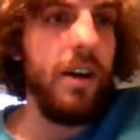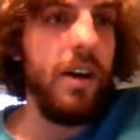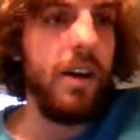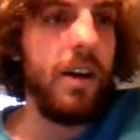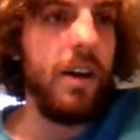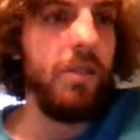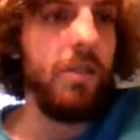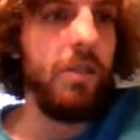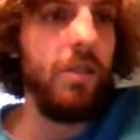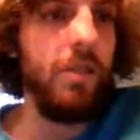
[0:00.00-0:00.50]

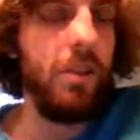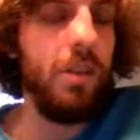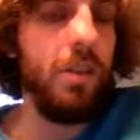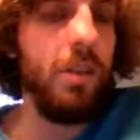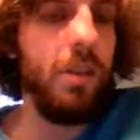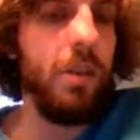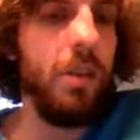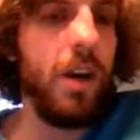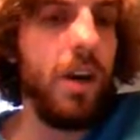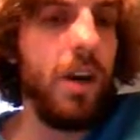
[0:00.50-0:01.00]
You need to
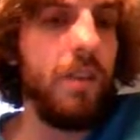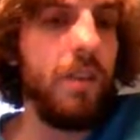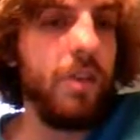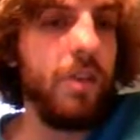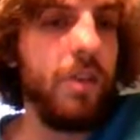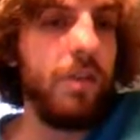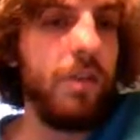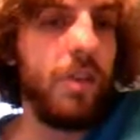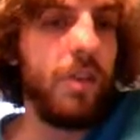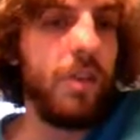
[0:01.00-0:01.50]
be aware of
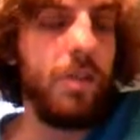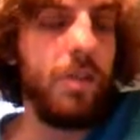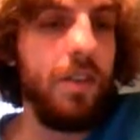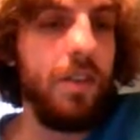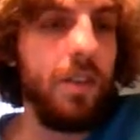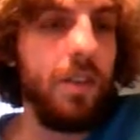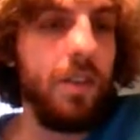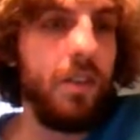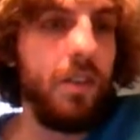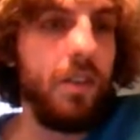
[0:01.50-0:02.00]
some of the
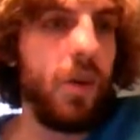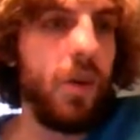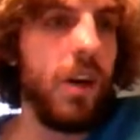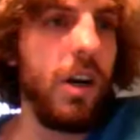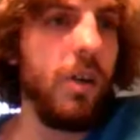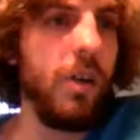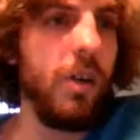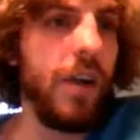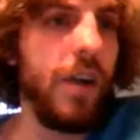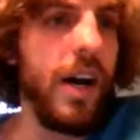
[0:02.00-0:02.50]
specifics of what
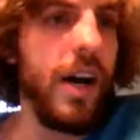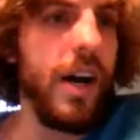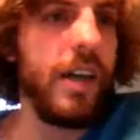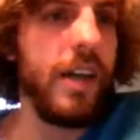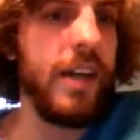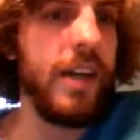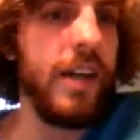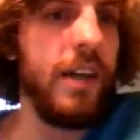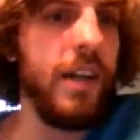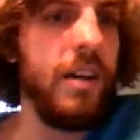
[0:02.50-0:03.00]
are going
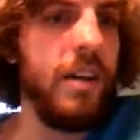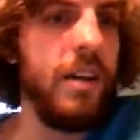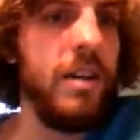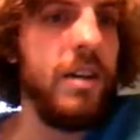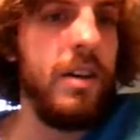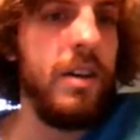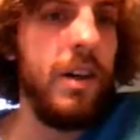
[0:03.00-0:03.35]
on here.